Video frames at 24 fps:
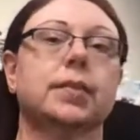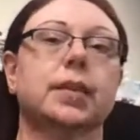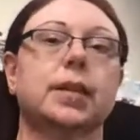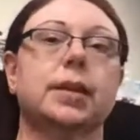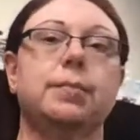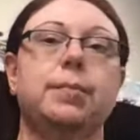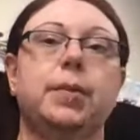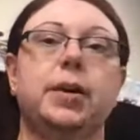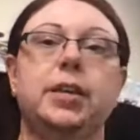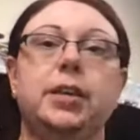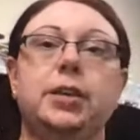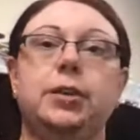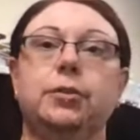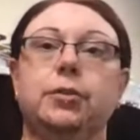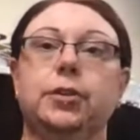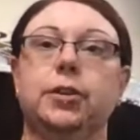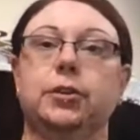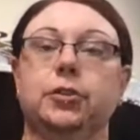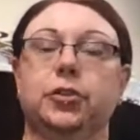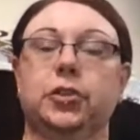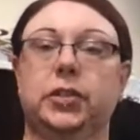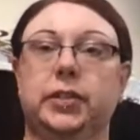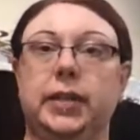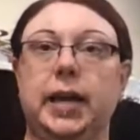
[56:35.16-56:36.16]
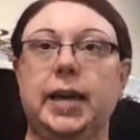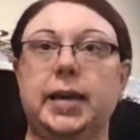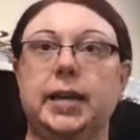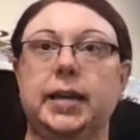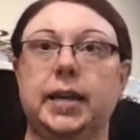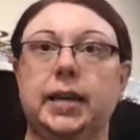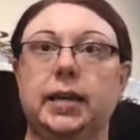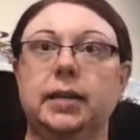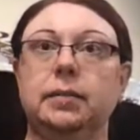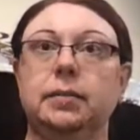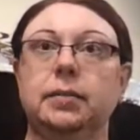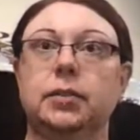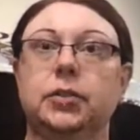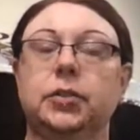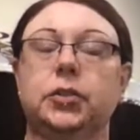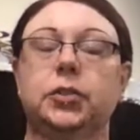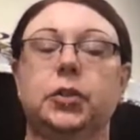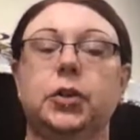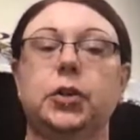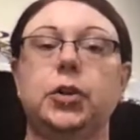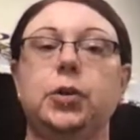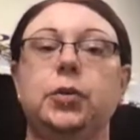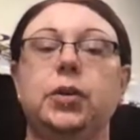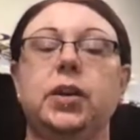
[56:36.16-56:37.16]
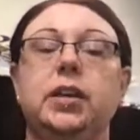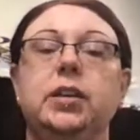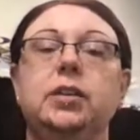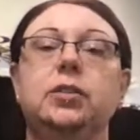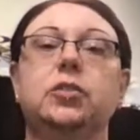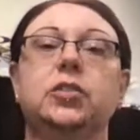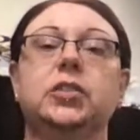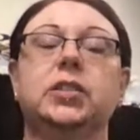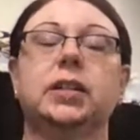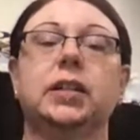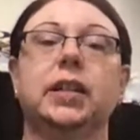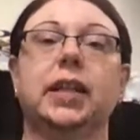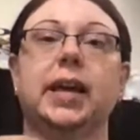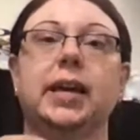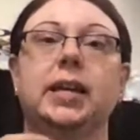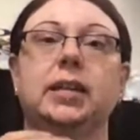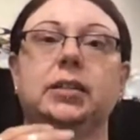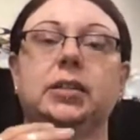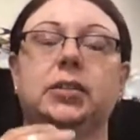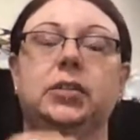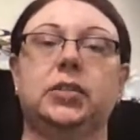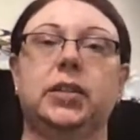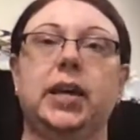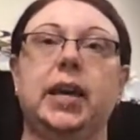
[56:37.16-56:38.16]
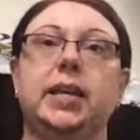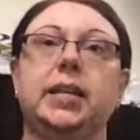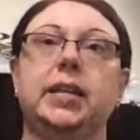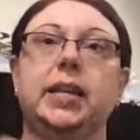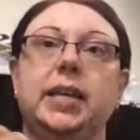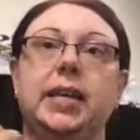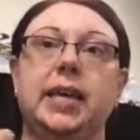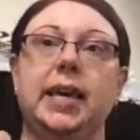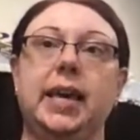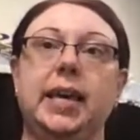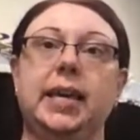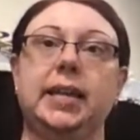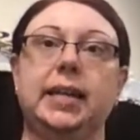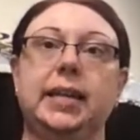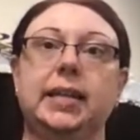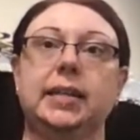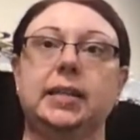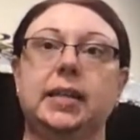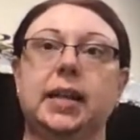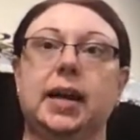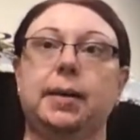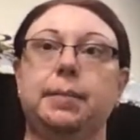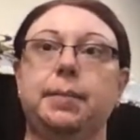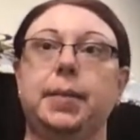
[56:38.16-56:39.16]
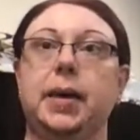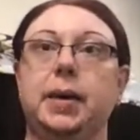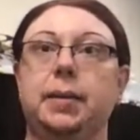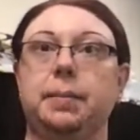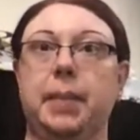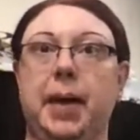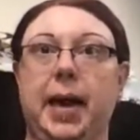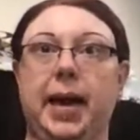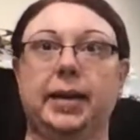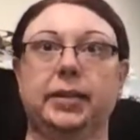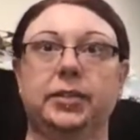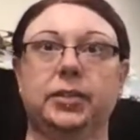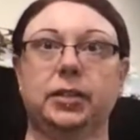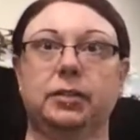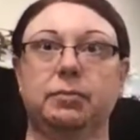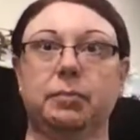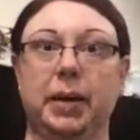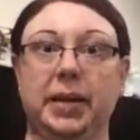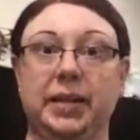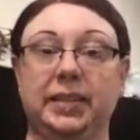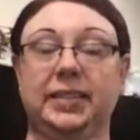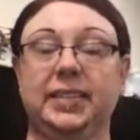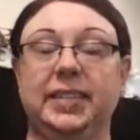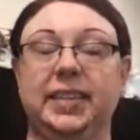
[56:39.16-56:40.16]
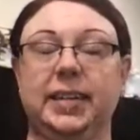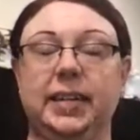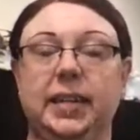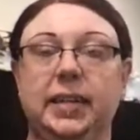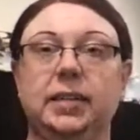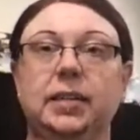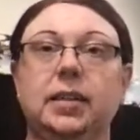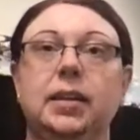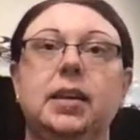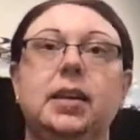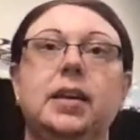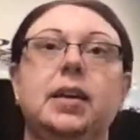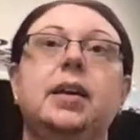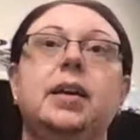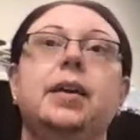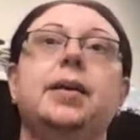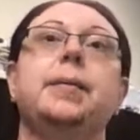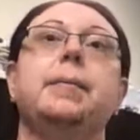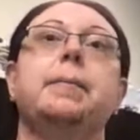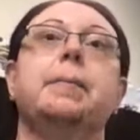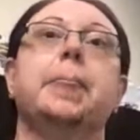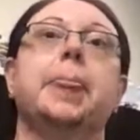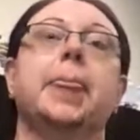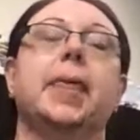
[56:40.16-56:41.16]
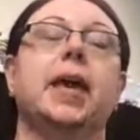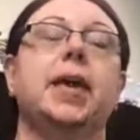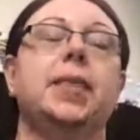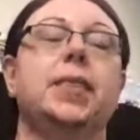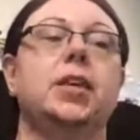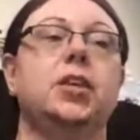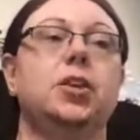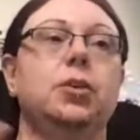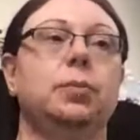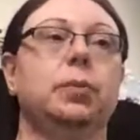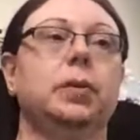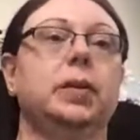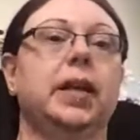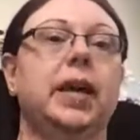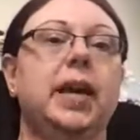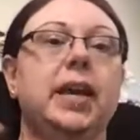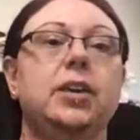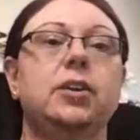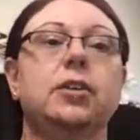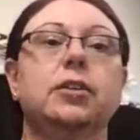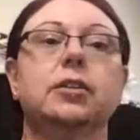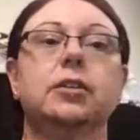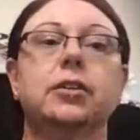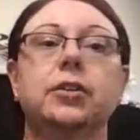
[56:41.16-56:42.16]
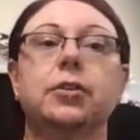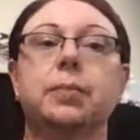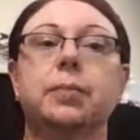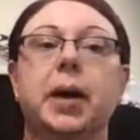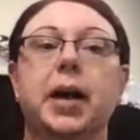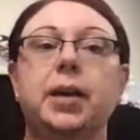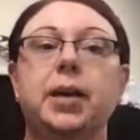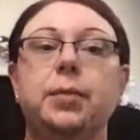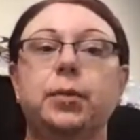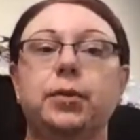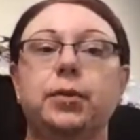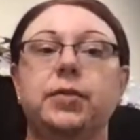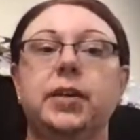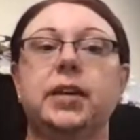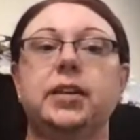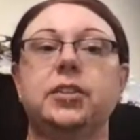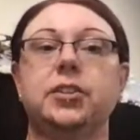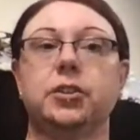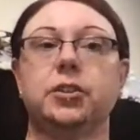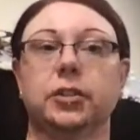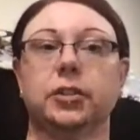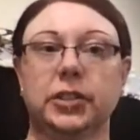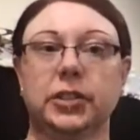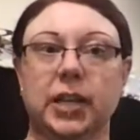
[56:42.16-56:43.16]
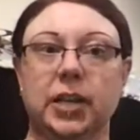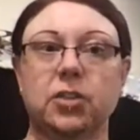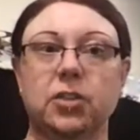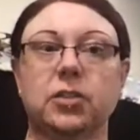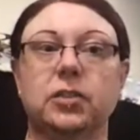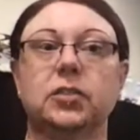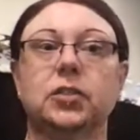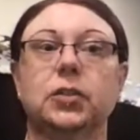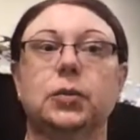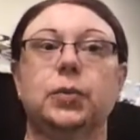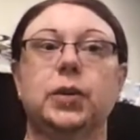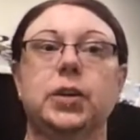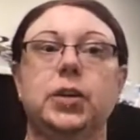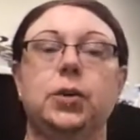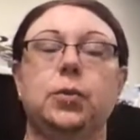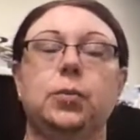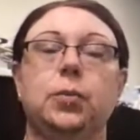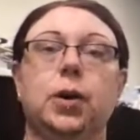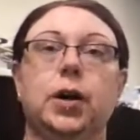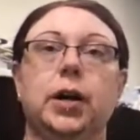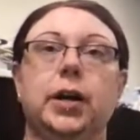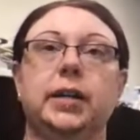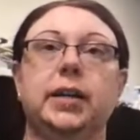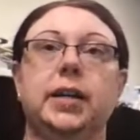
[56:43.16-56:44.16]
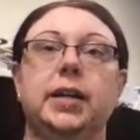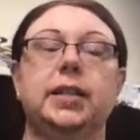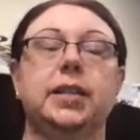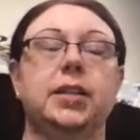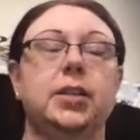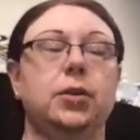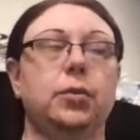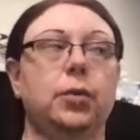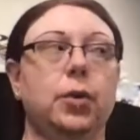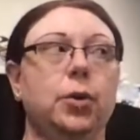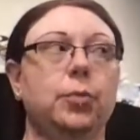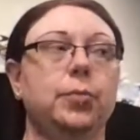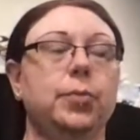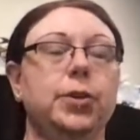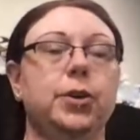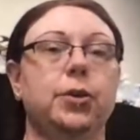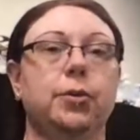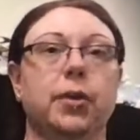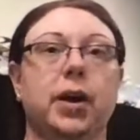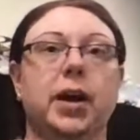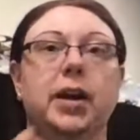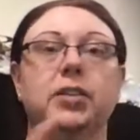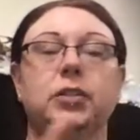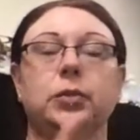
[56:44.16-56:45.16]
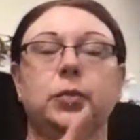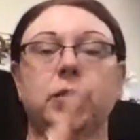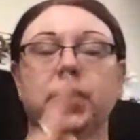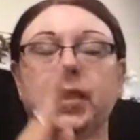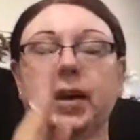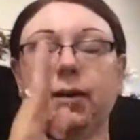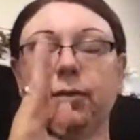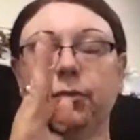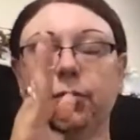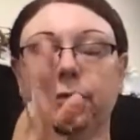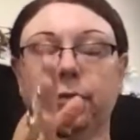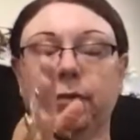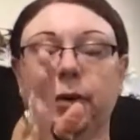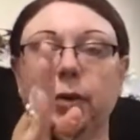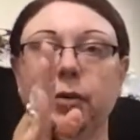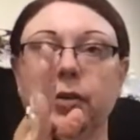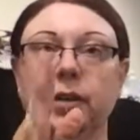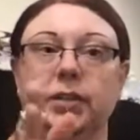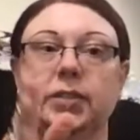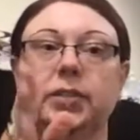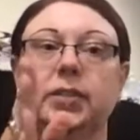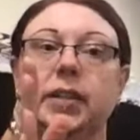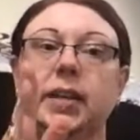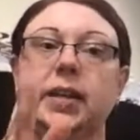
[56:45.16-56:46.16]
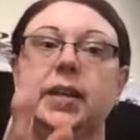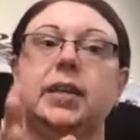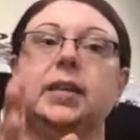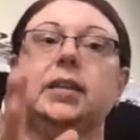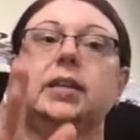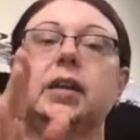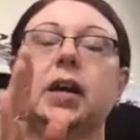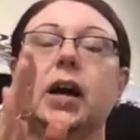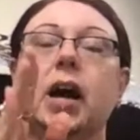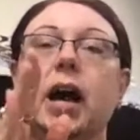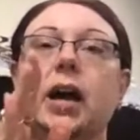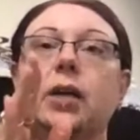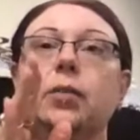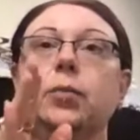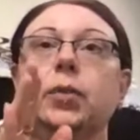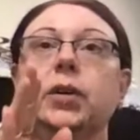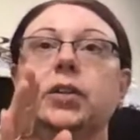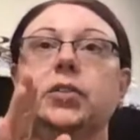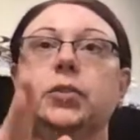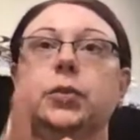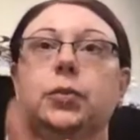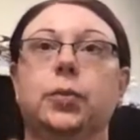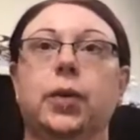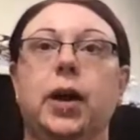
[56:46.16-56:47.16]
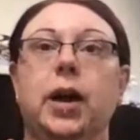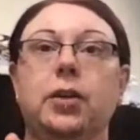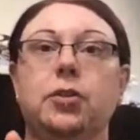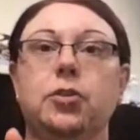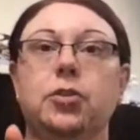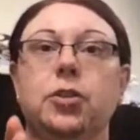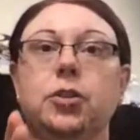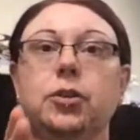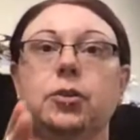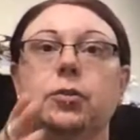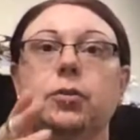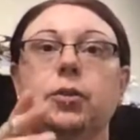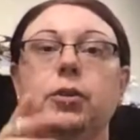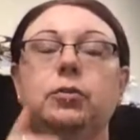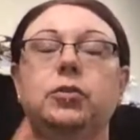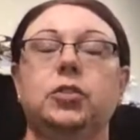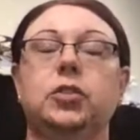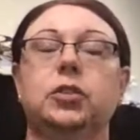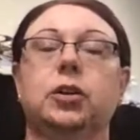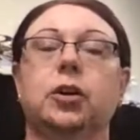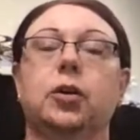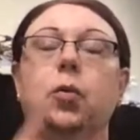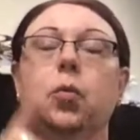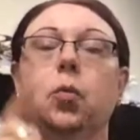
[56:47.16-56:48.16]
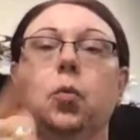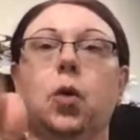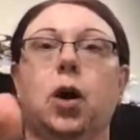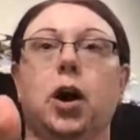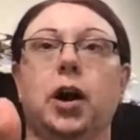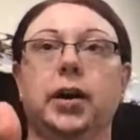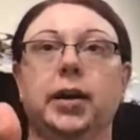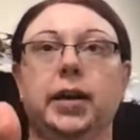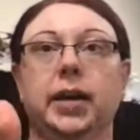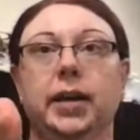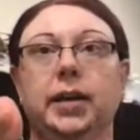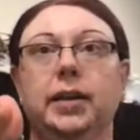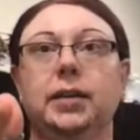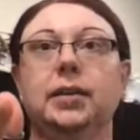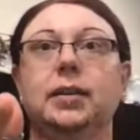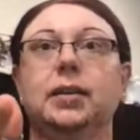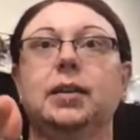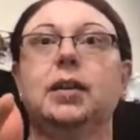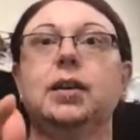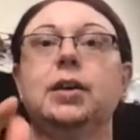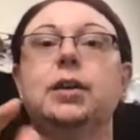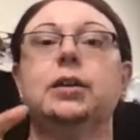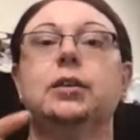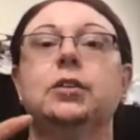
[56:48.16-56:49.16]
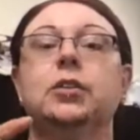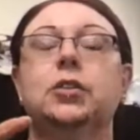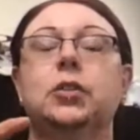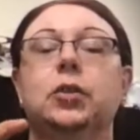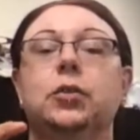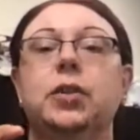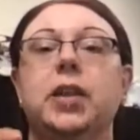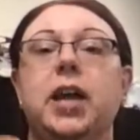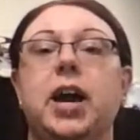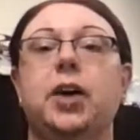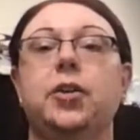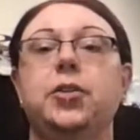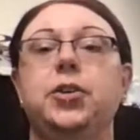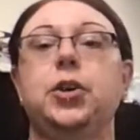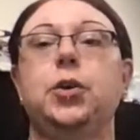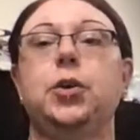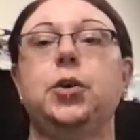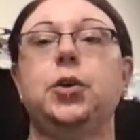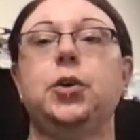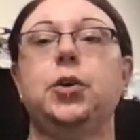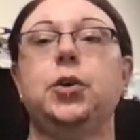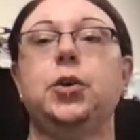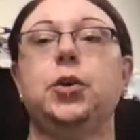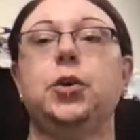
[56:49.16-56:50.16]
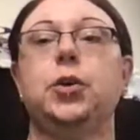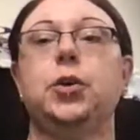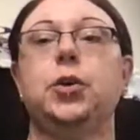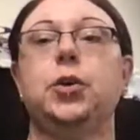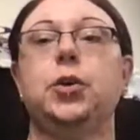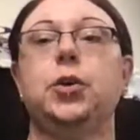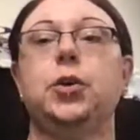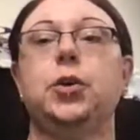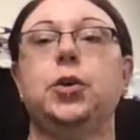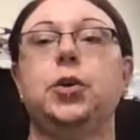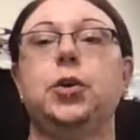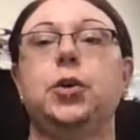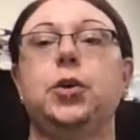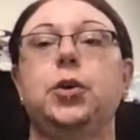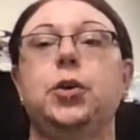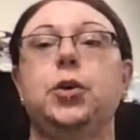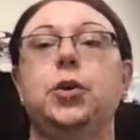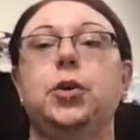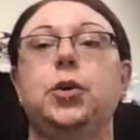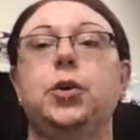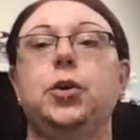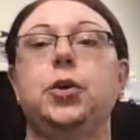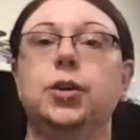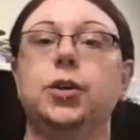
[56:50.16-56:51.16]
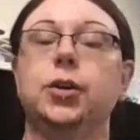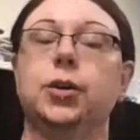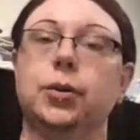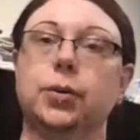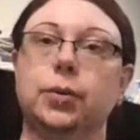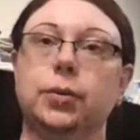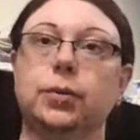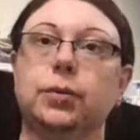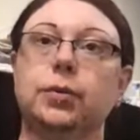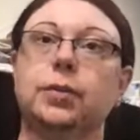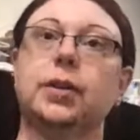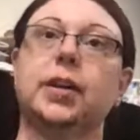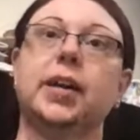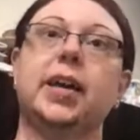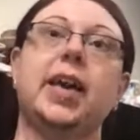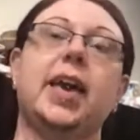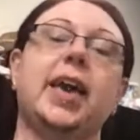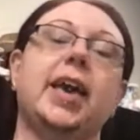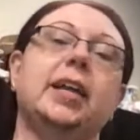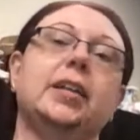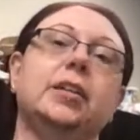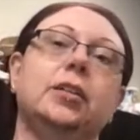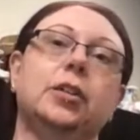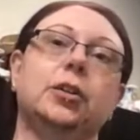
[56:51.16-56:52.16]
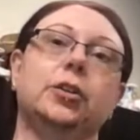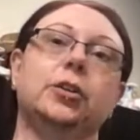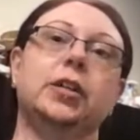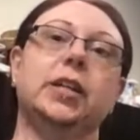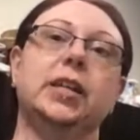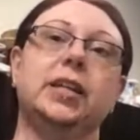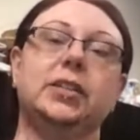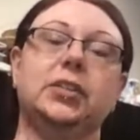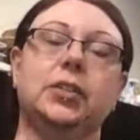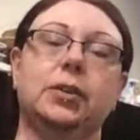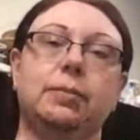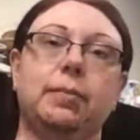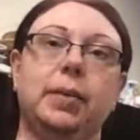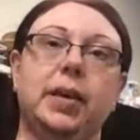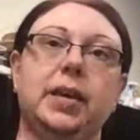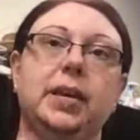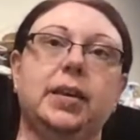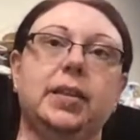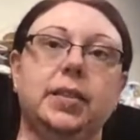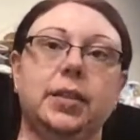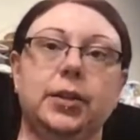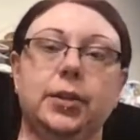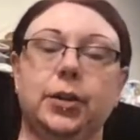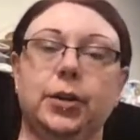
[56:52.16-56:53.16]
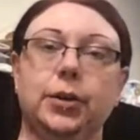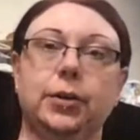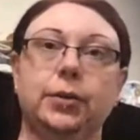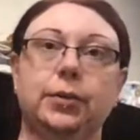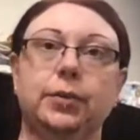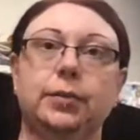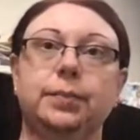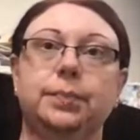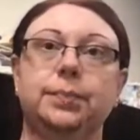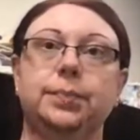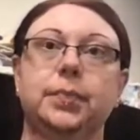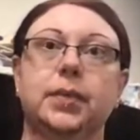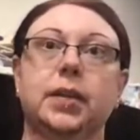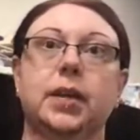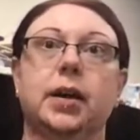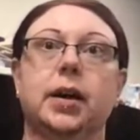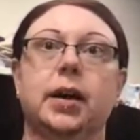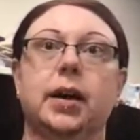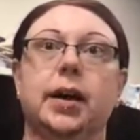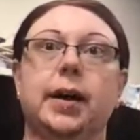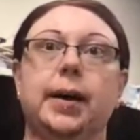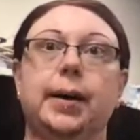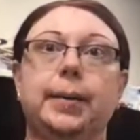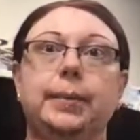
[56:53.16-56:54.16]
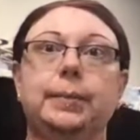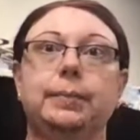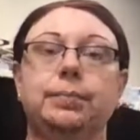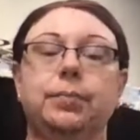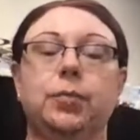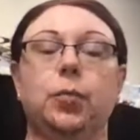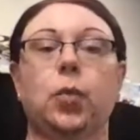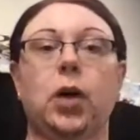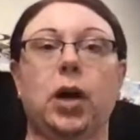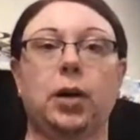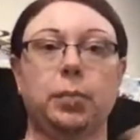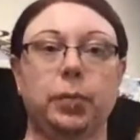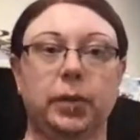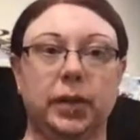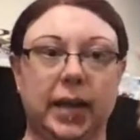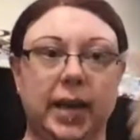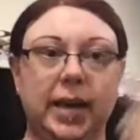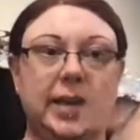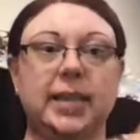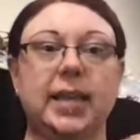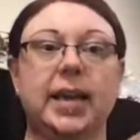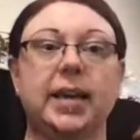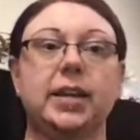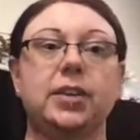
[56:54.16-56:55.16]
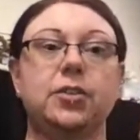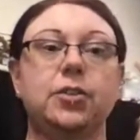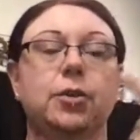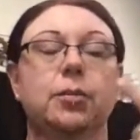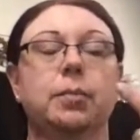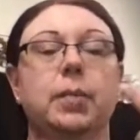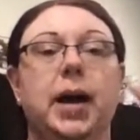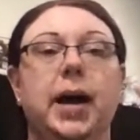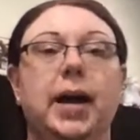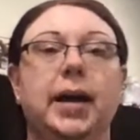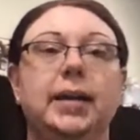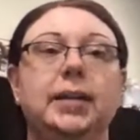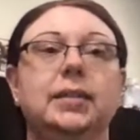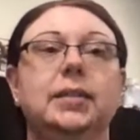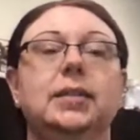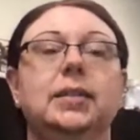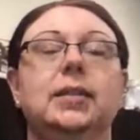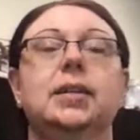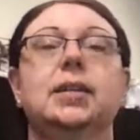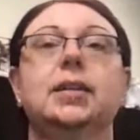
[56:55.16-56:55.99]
But you're standing, so you get used to like standing in it, not being passive by sitting. And then you play your mind movie and your intentions and what you want, and then you open your eyes, and without focusing on what's around you, you start walking. So now you are walking in the new and learning to be in the new, while playing that in your mind.